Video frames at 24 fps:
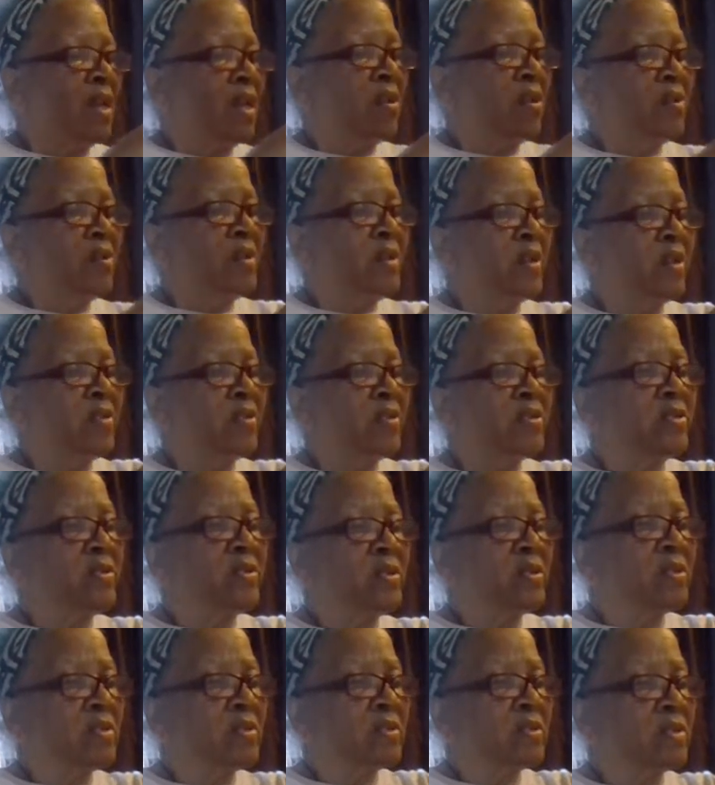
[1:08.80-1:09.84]
I don't know how this
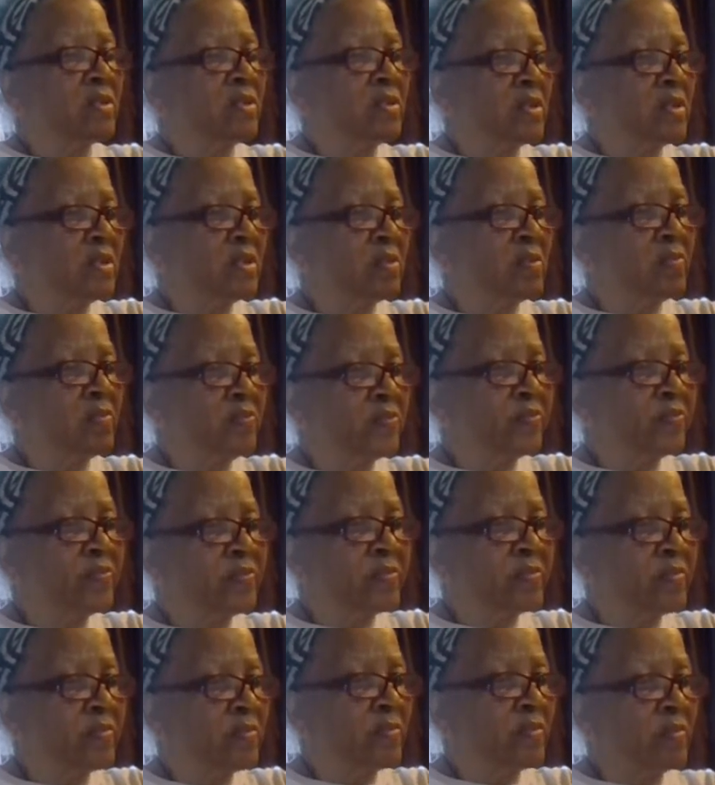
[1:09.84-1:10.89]
goes. Let's see.
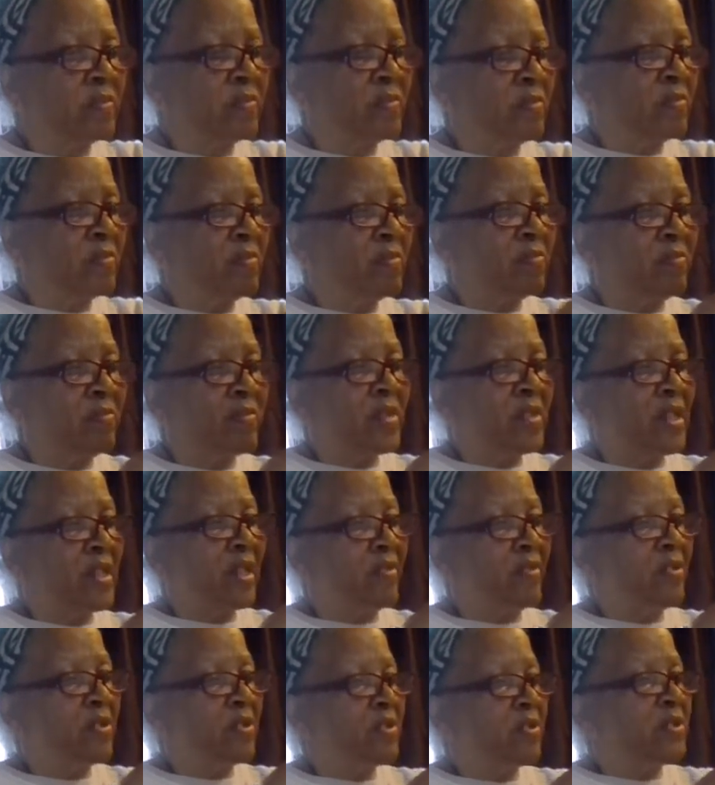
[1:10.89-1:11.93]
Right,
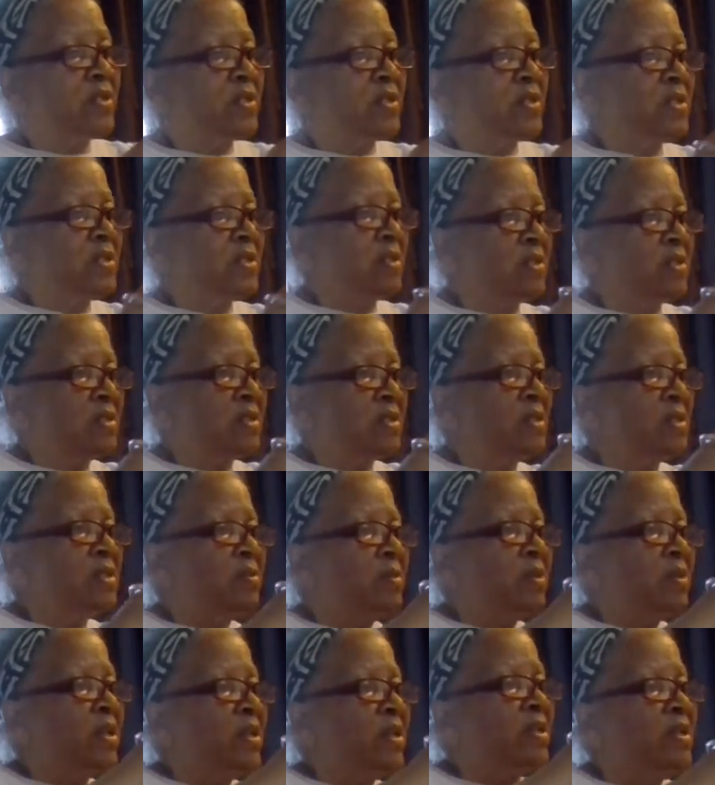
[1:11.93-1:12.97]
this goes this
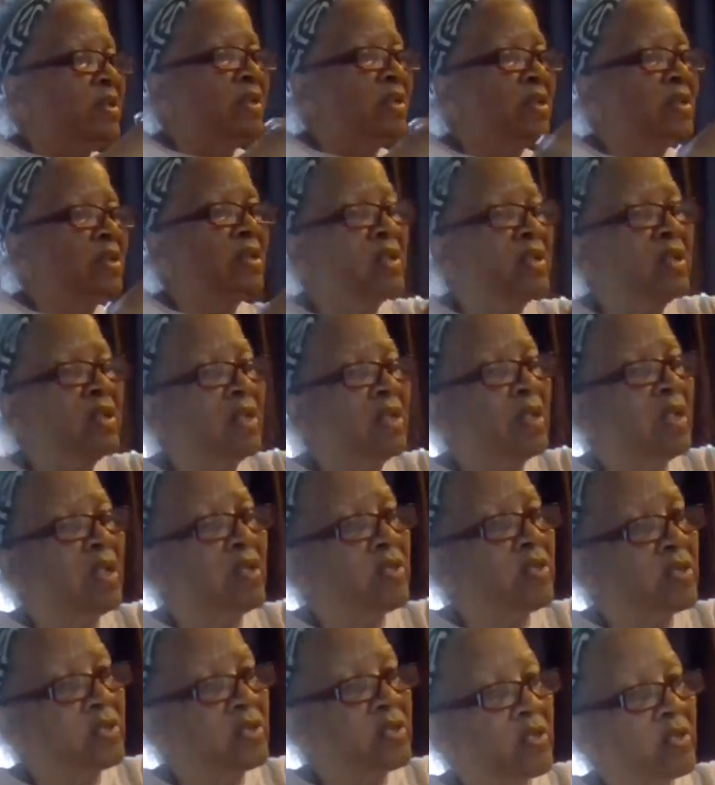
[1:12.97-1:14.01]
way.
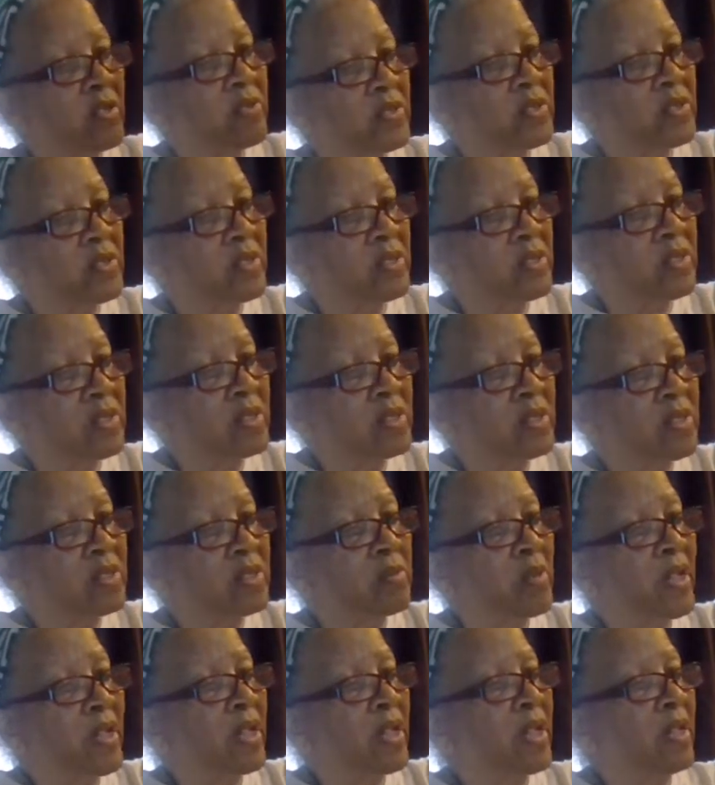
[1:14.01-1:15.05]
This goes this
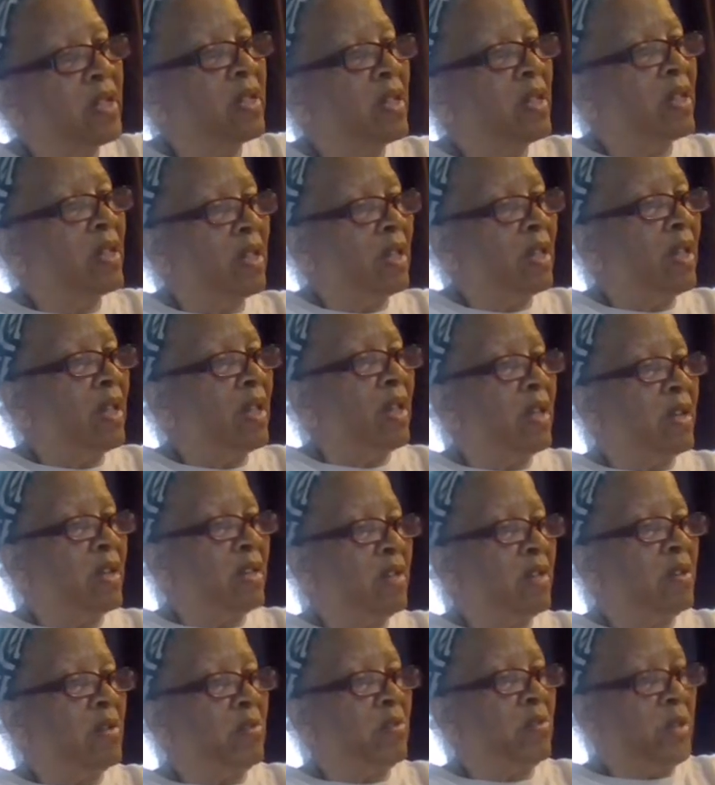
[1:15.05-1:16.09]
way. And
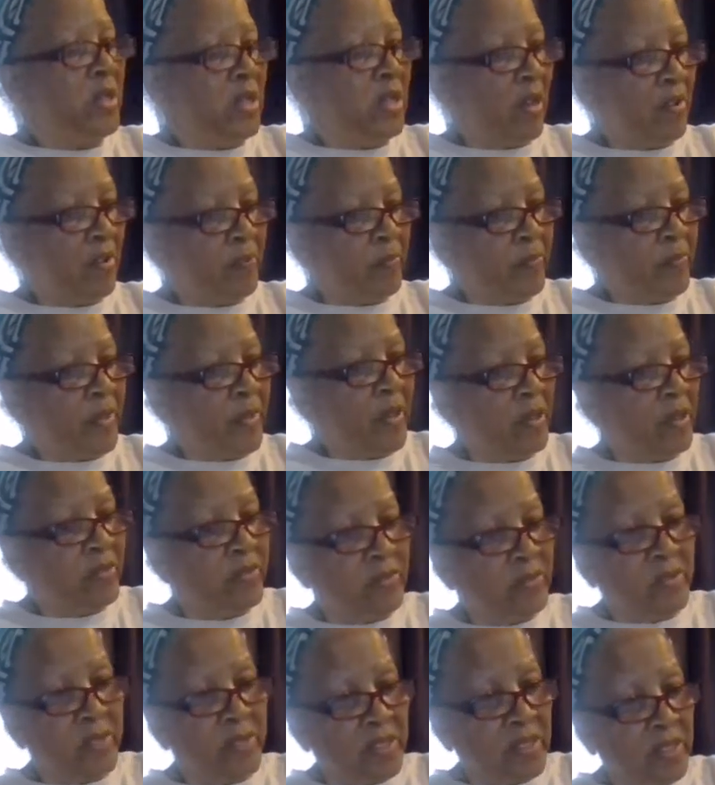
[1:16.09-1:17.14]
here we go. So
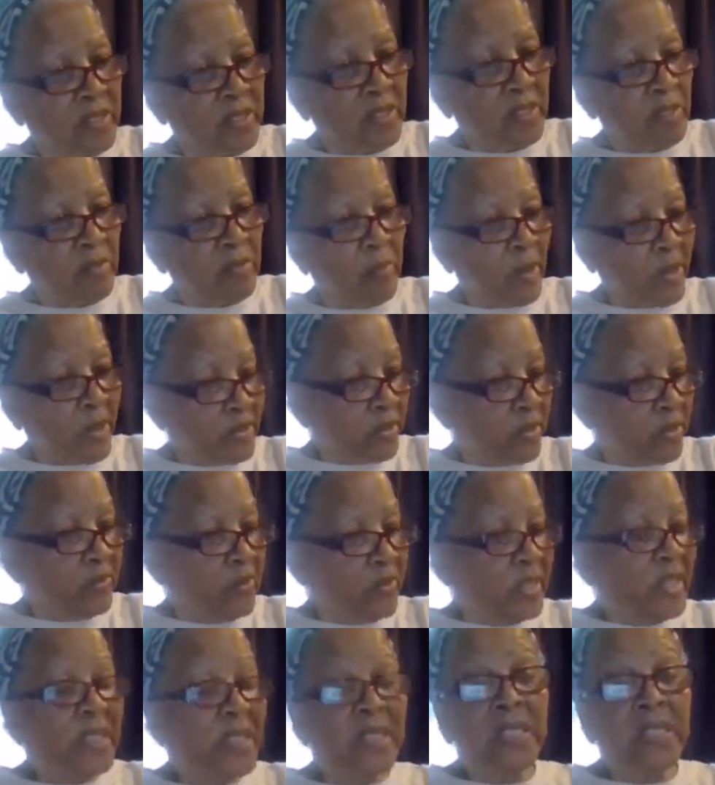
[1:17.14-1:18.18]
this is in the box. So
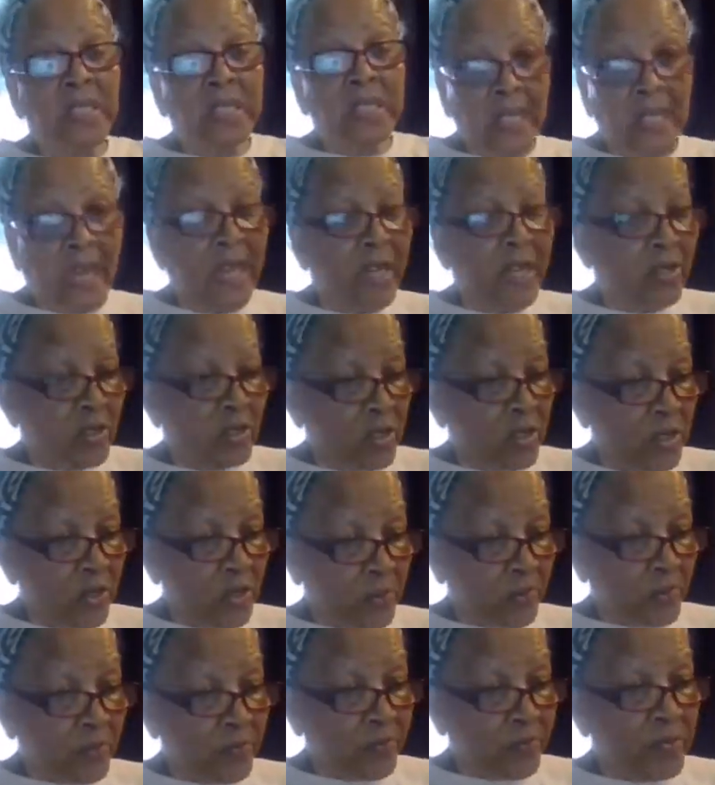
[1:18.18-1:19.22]
this is day two.
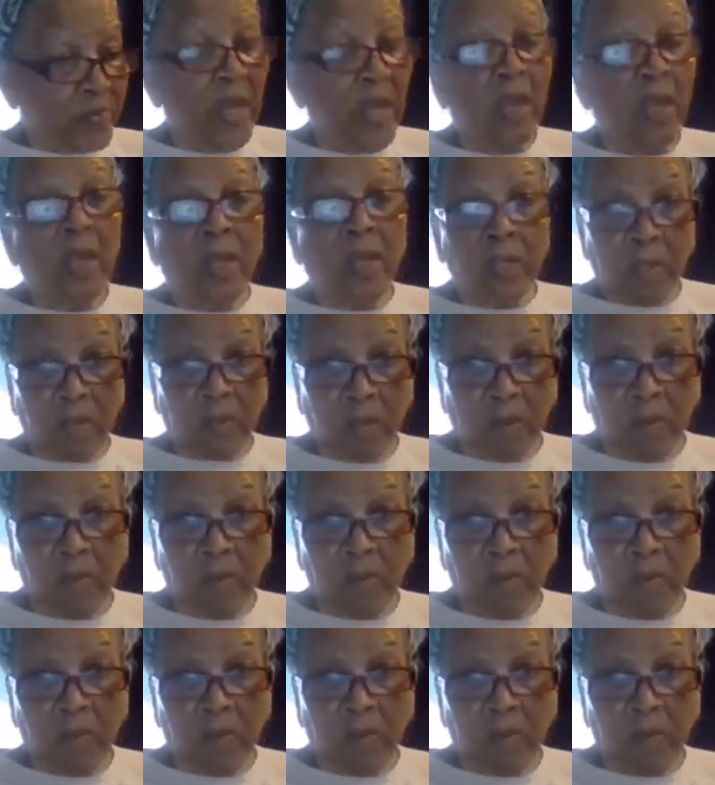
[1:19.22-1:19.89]
So